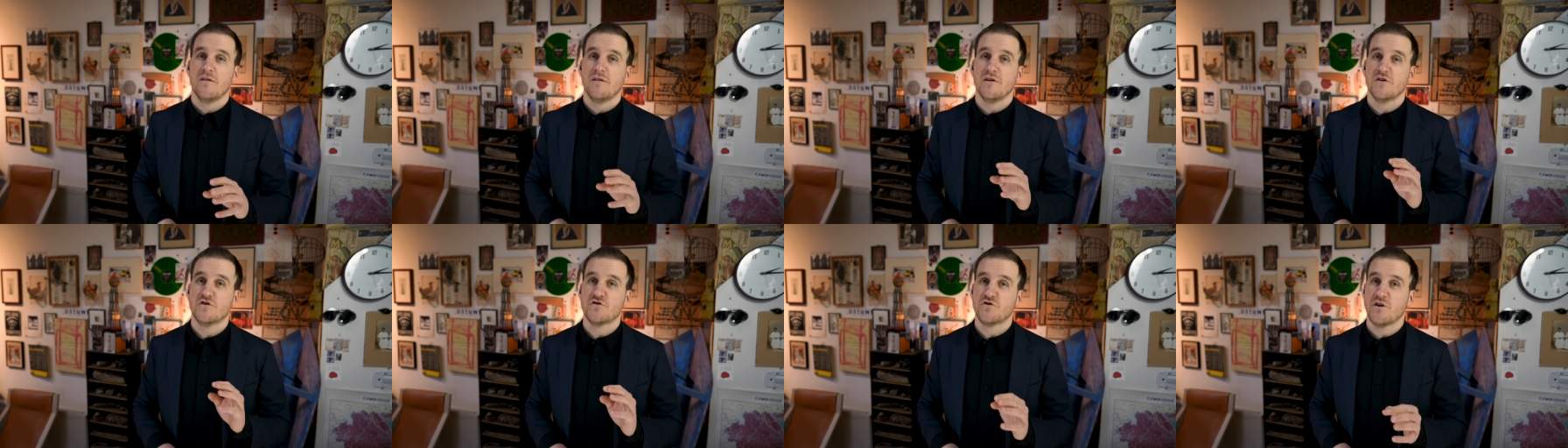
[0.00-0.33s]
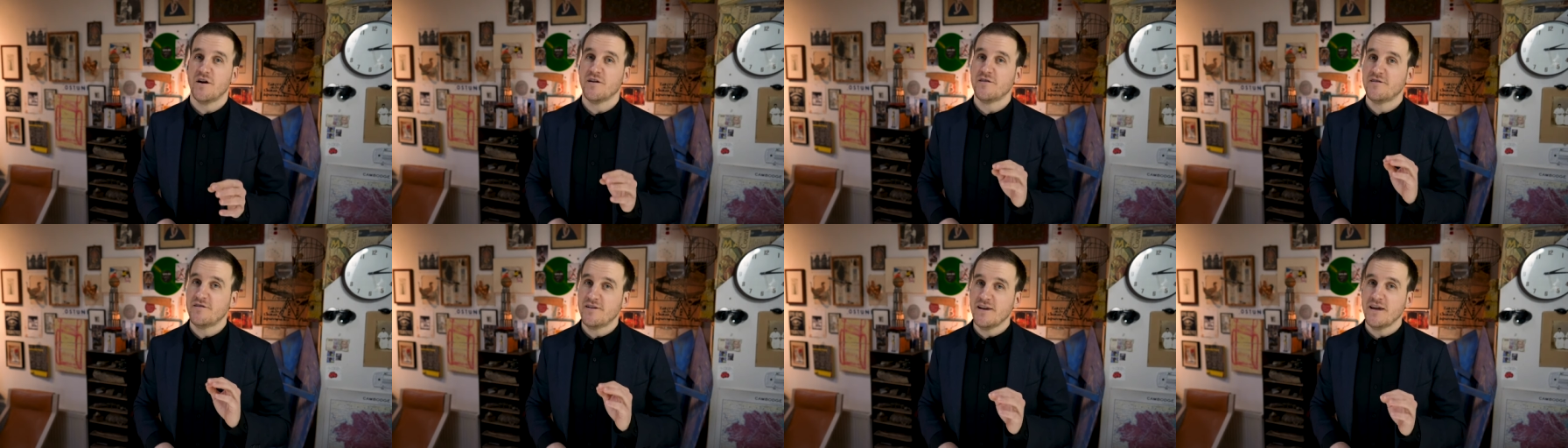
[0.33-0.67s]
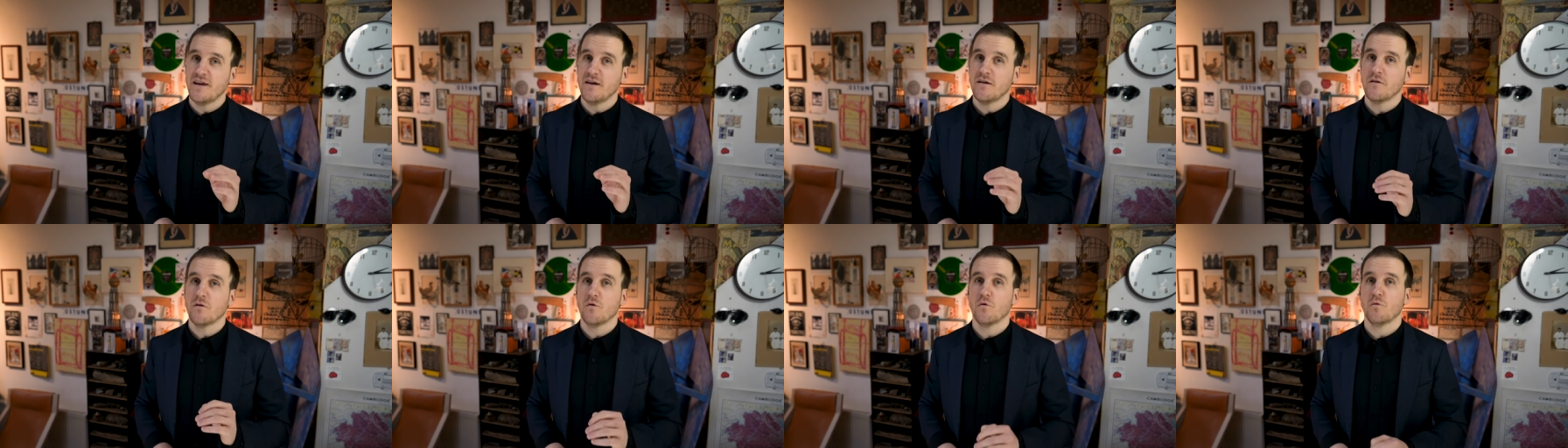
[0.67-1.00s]
The
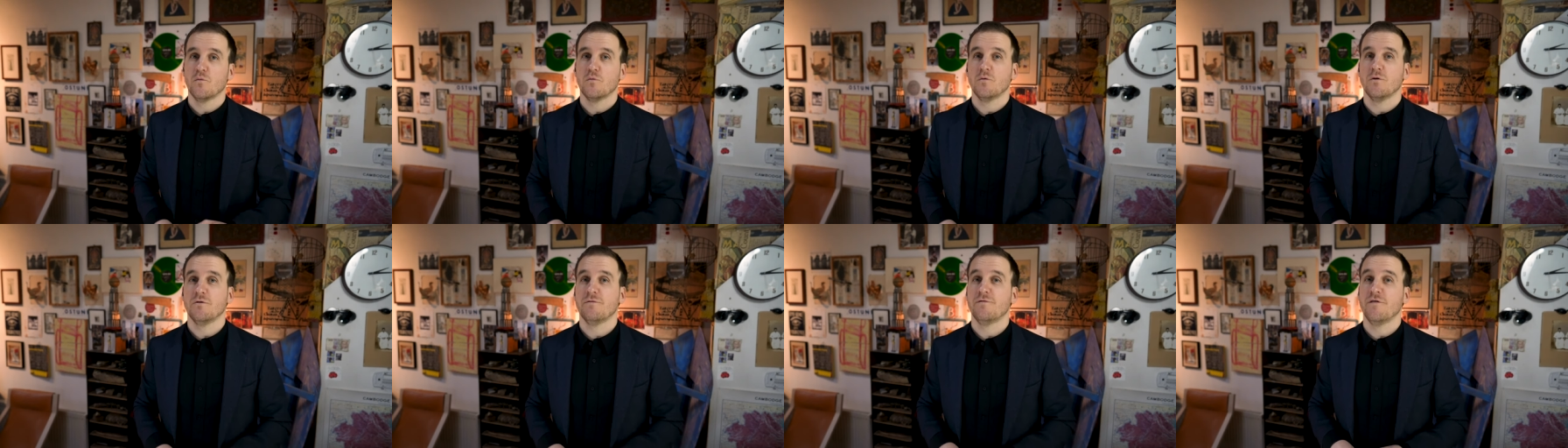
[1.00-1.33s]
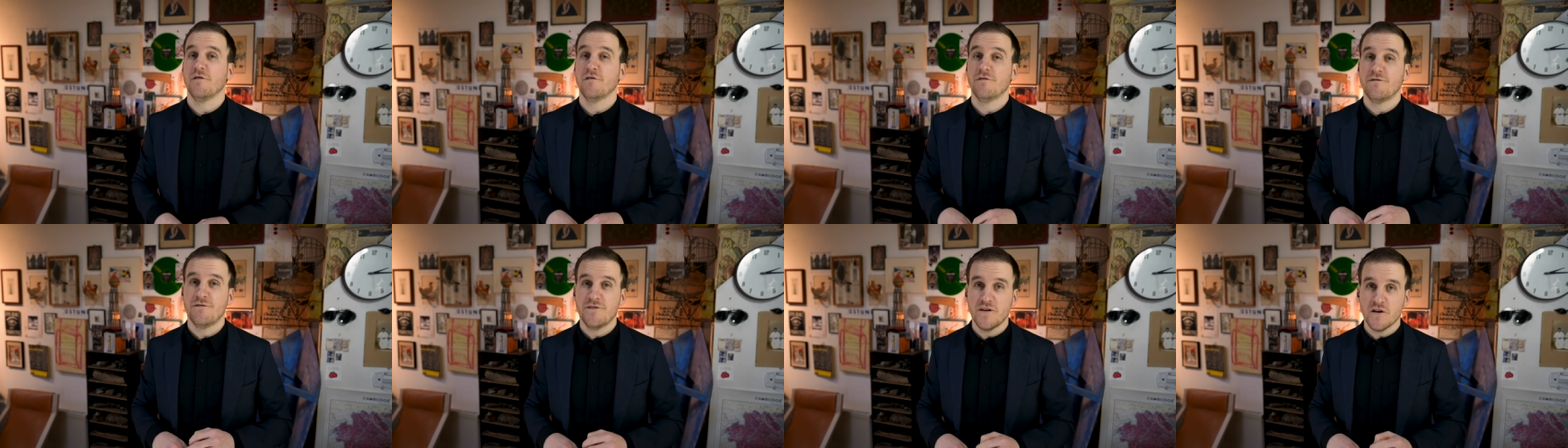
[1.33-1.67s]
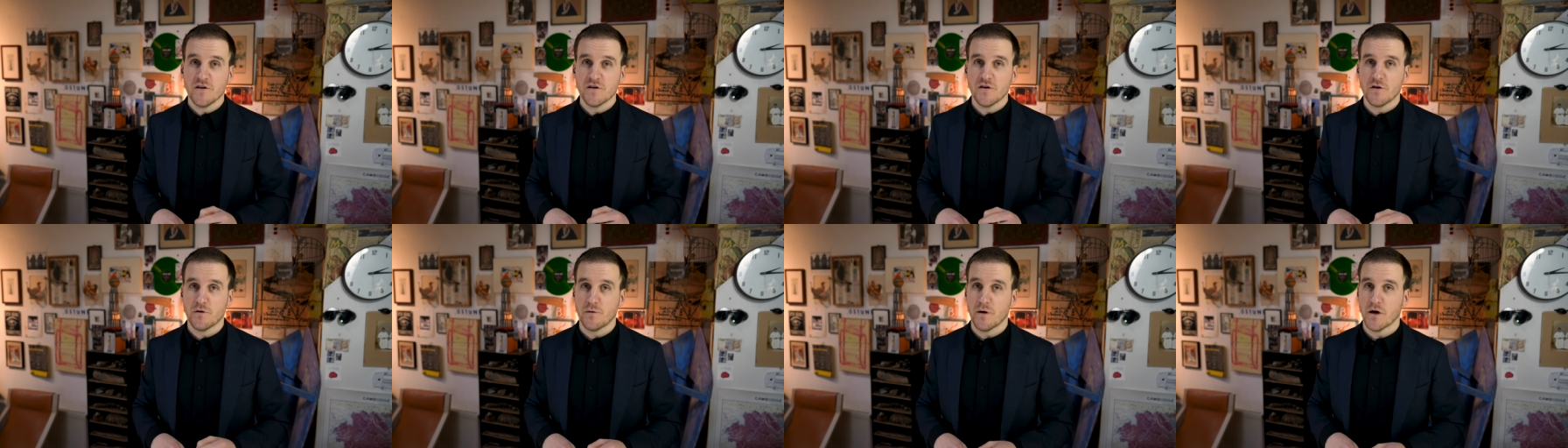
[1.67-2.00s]
trustee will
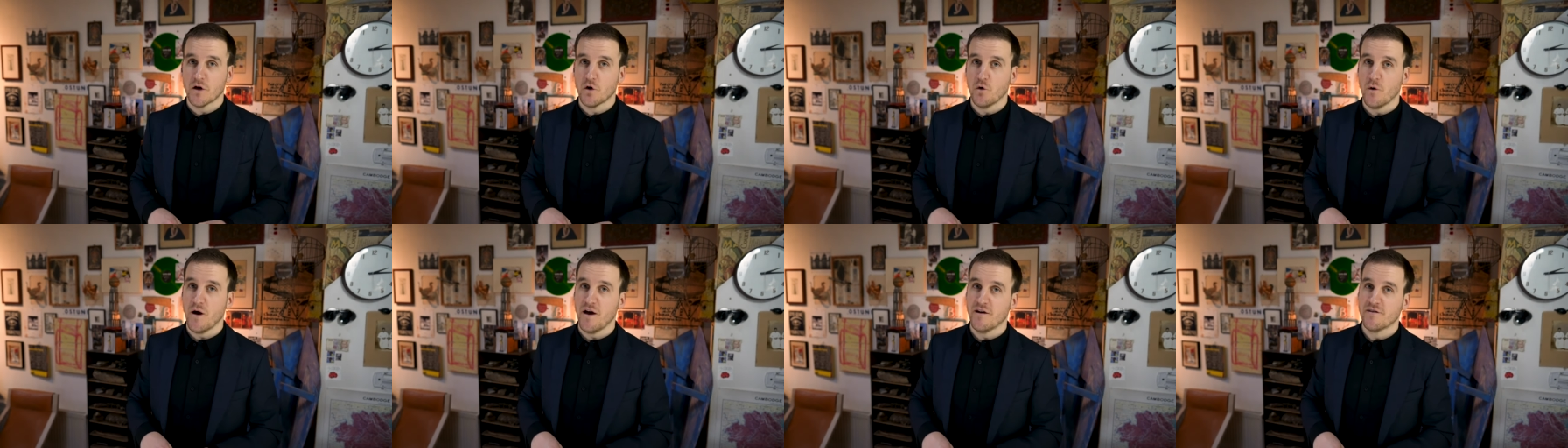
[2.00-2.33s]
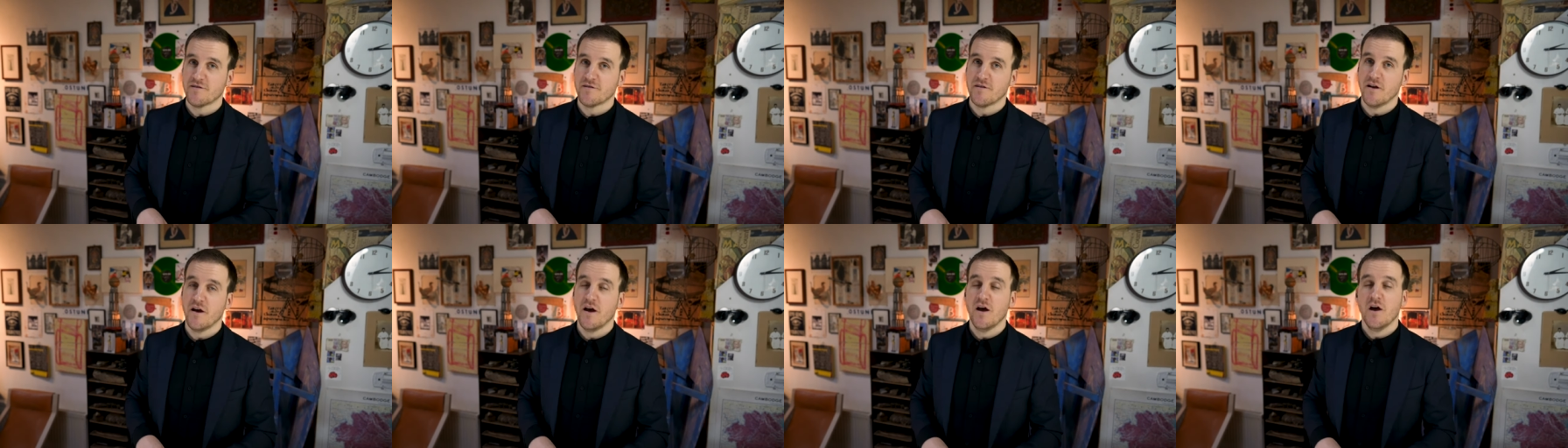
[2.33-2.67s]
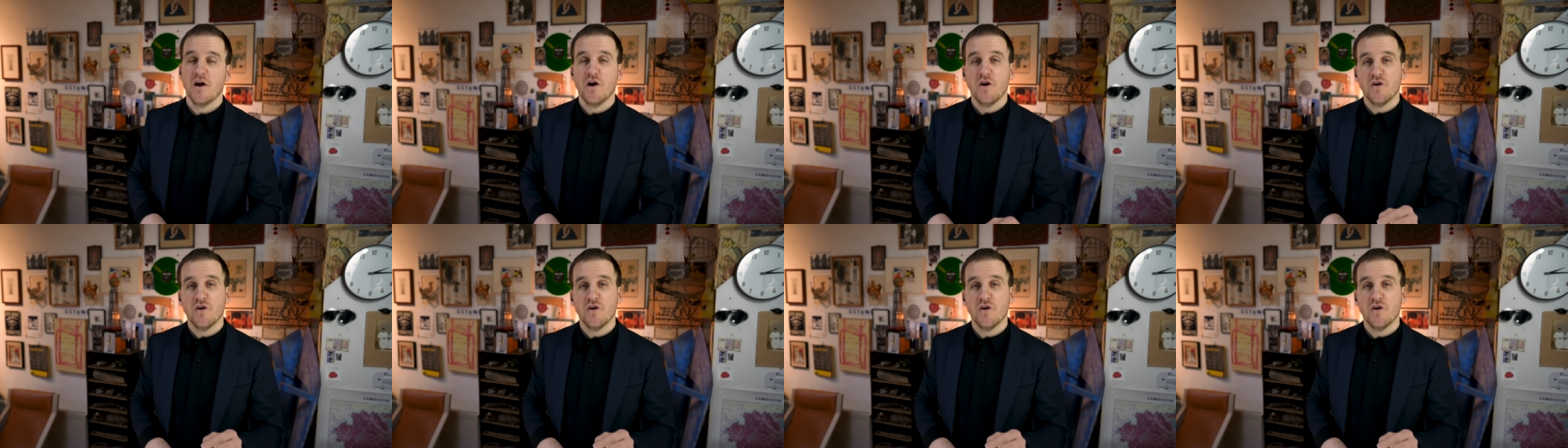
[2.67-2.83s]
fulfill your request